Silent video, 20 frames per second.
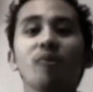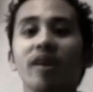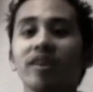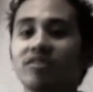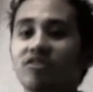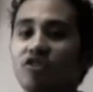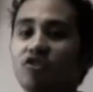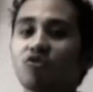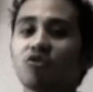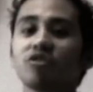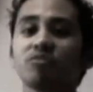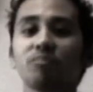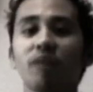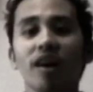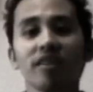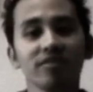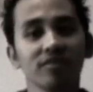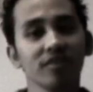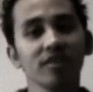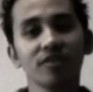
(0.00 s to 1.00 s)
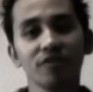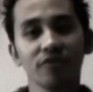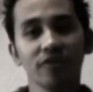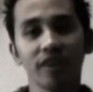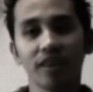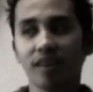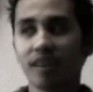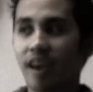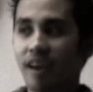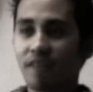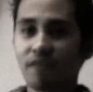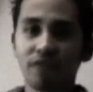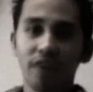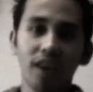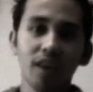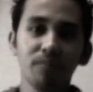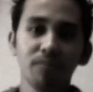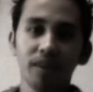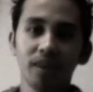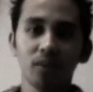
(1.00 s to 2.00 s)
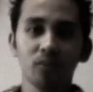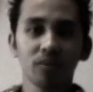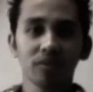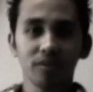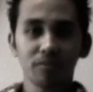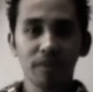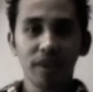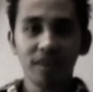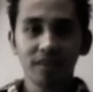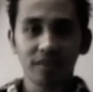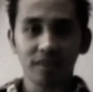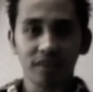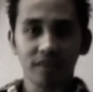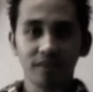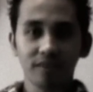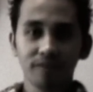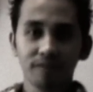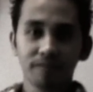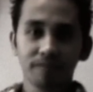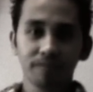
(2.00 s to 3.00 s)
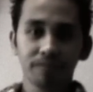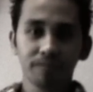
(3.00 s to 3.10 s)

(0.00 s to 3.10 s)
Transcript: Everyone just responds different. Like Fabian was amazing.